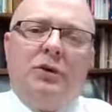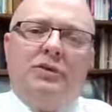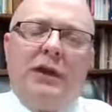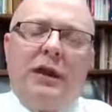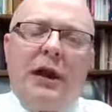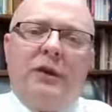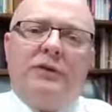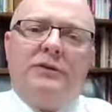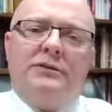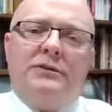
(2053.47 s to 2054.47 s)
and told
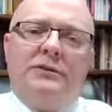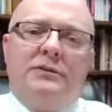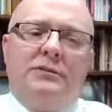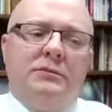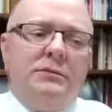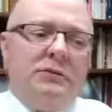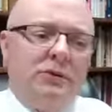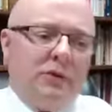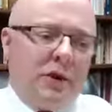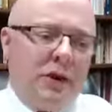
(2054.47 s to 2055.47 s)
Jairus,
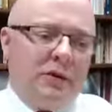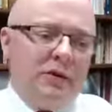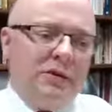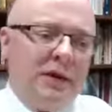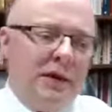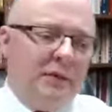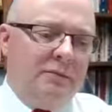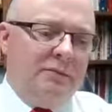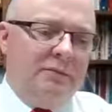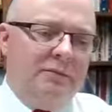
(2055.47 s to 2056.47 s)
Your daughter is
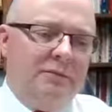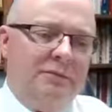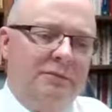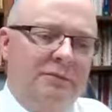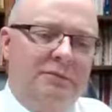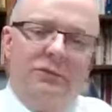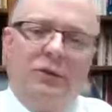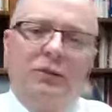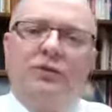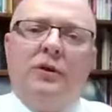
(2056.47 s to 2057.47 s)
dead.
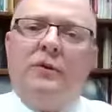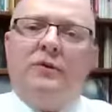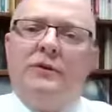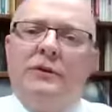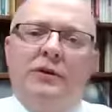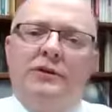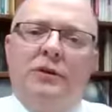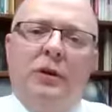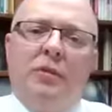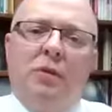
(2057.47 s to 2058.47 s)
Don't trouble the
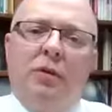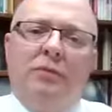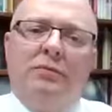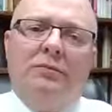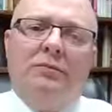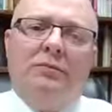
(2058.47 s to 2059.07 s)
teacher anymore.